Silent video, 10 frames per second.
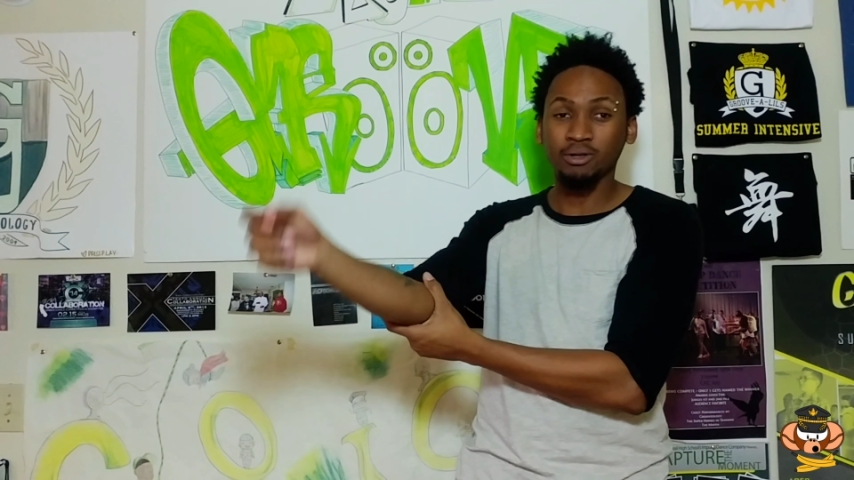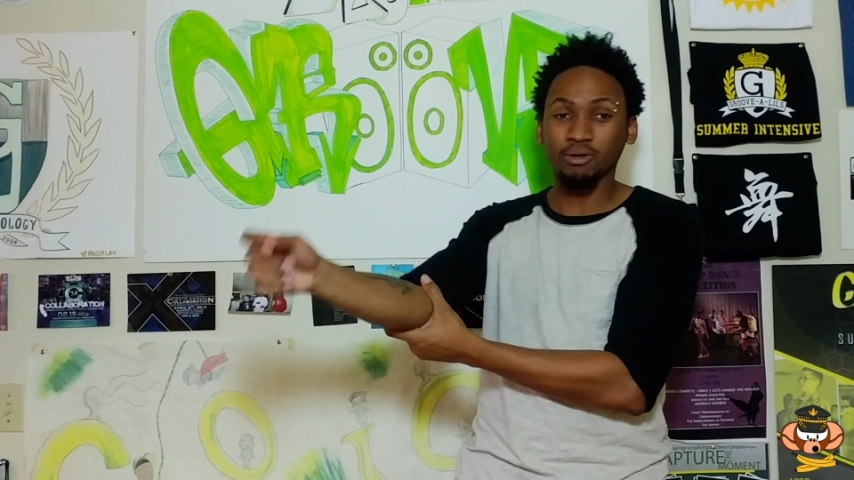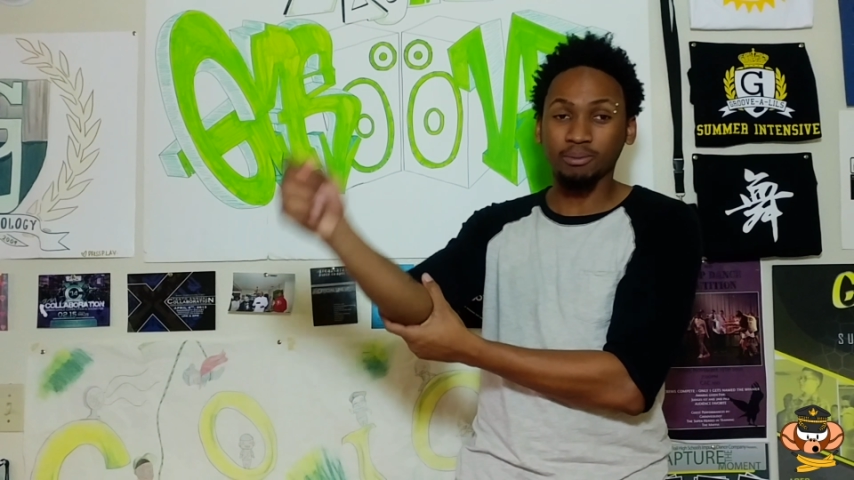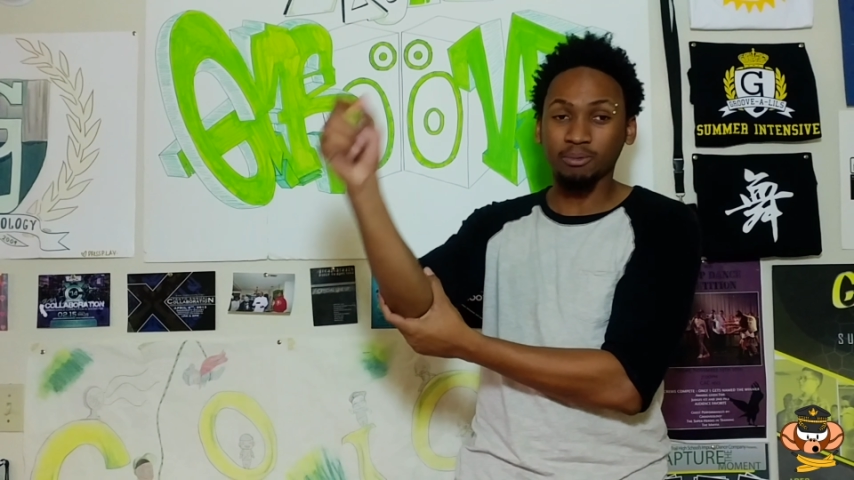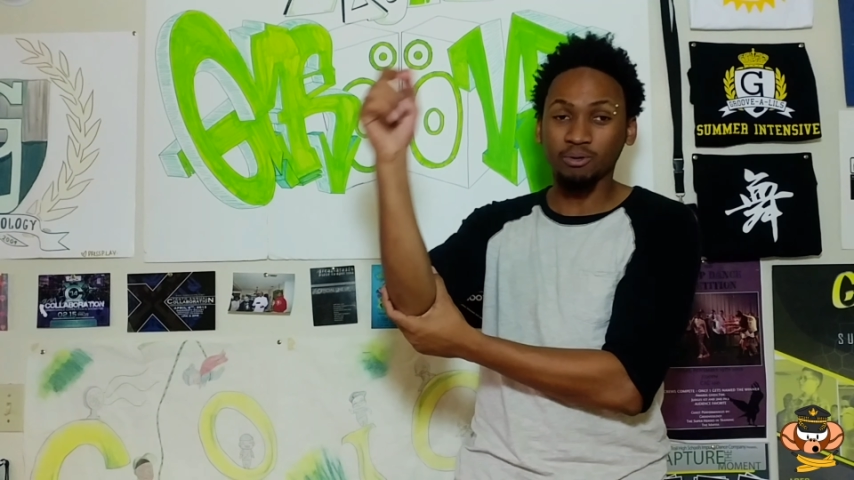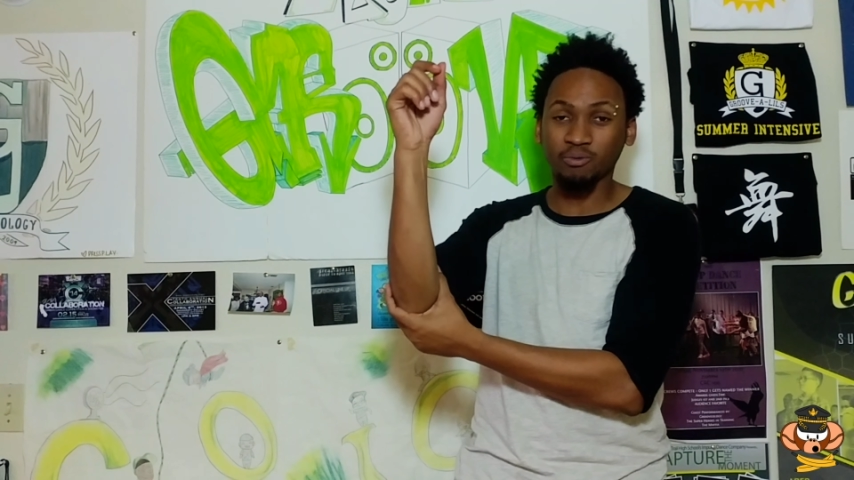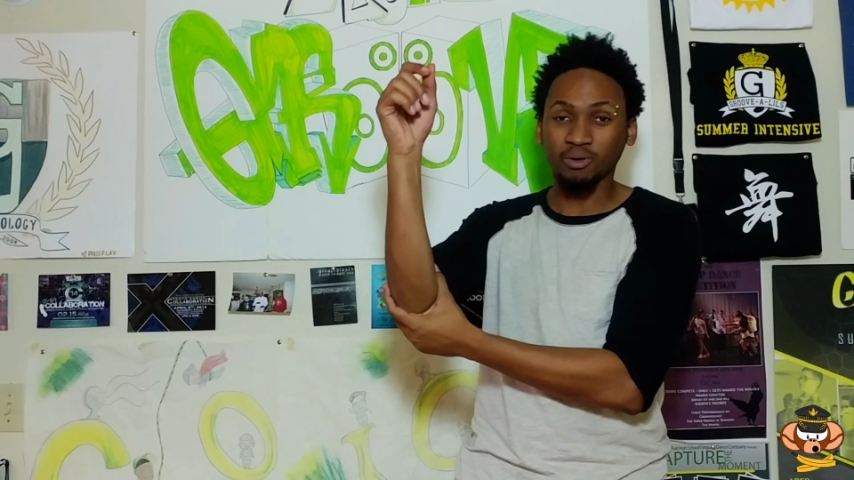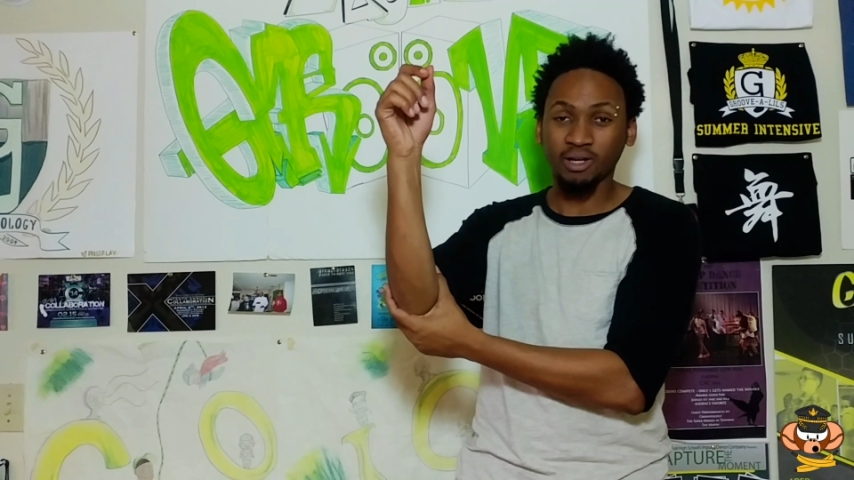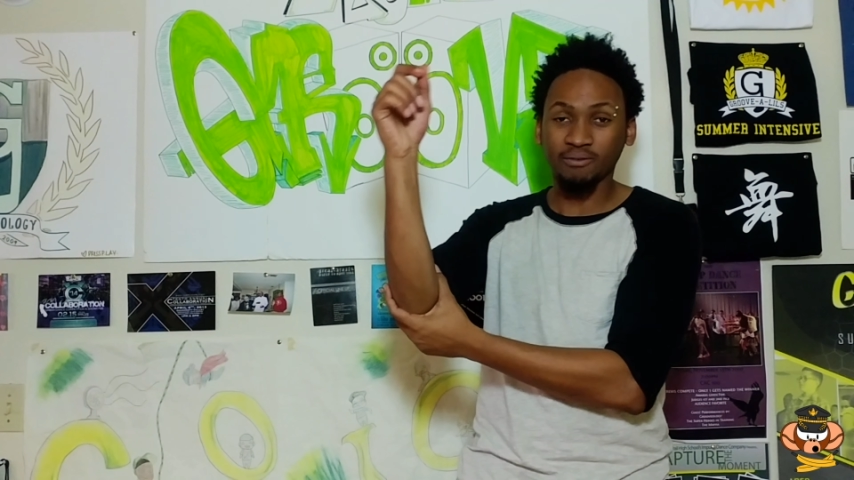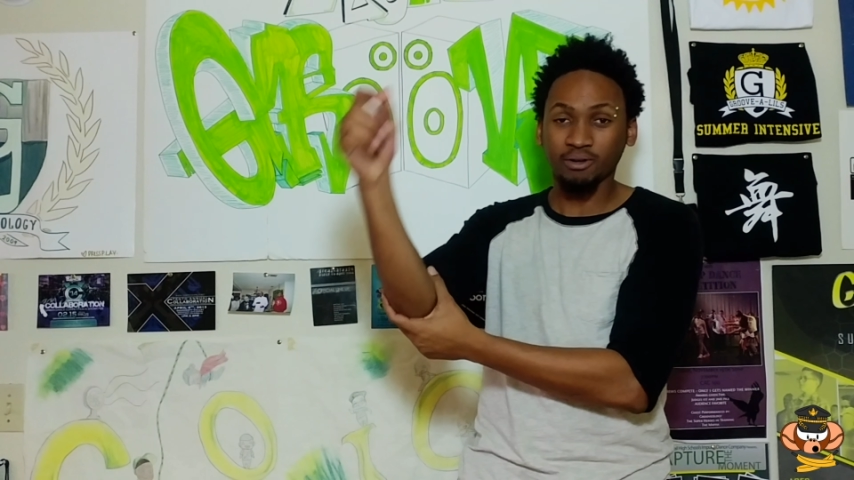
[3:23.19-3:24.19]
you can move
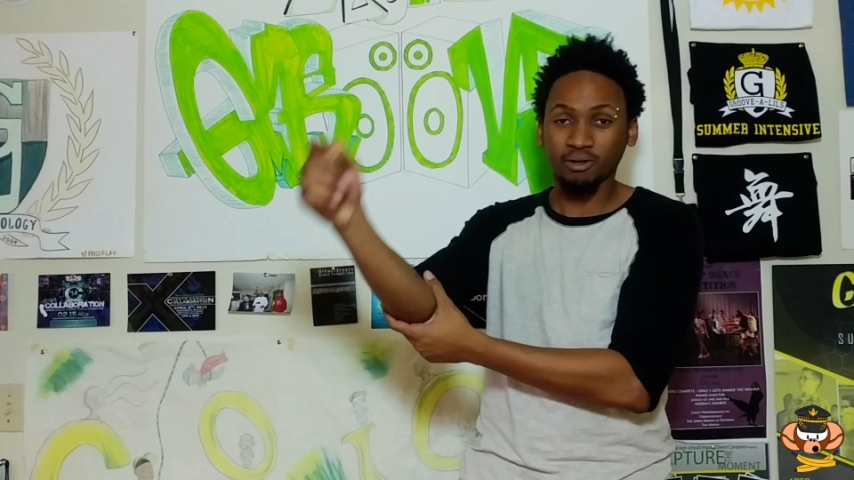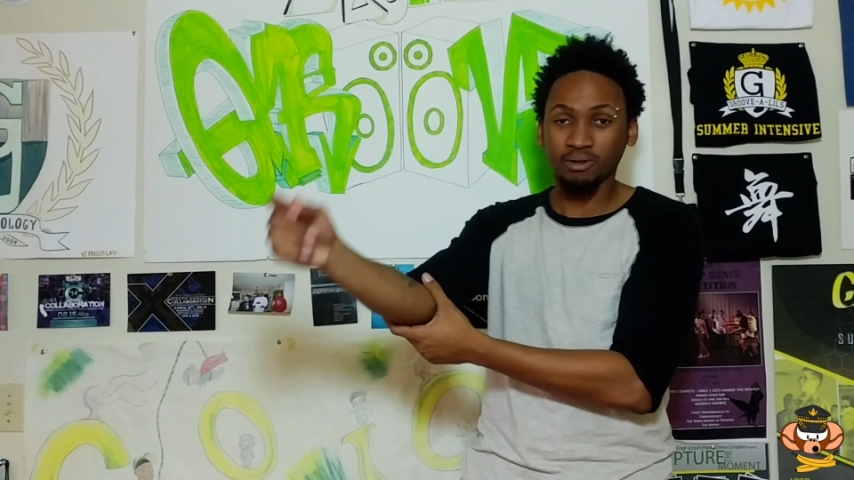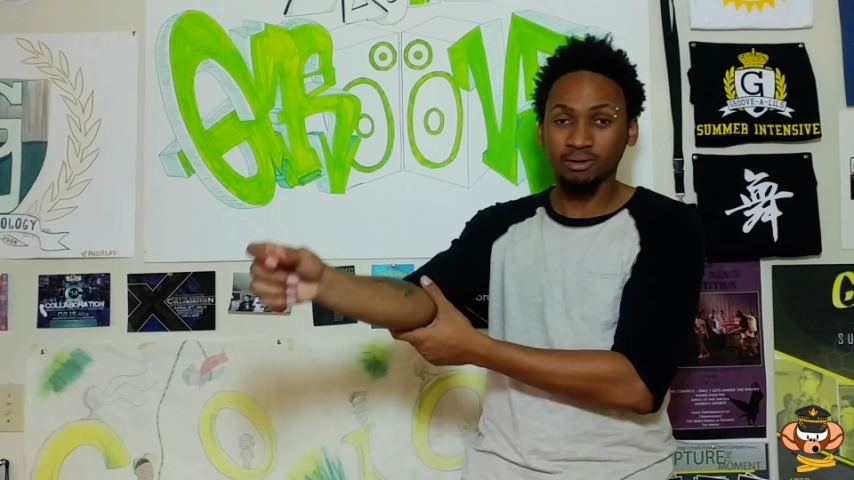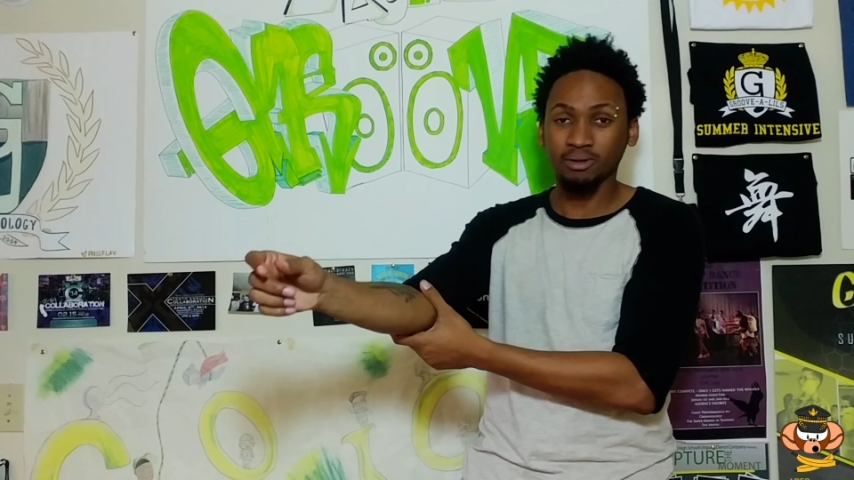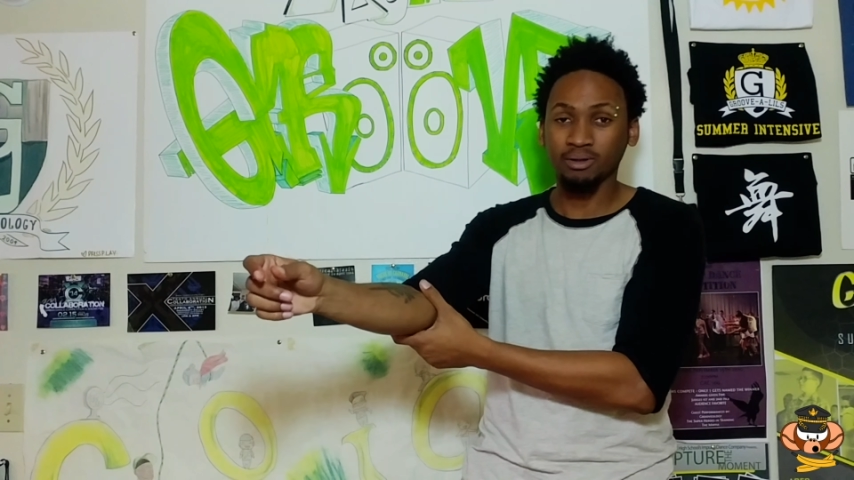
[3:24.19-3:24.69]
whatever.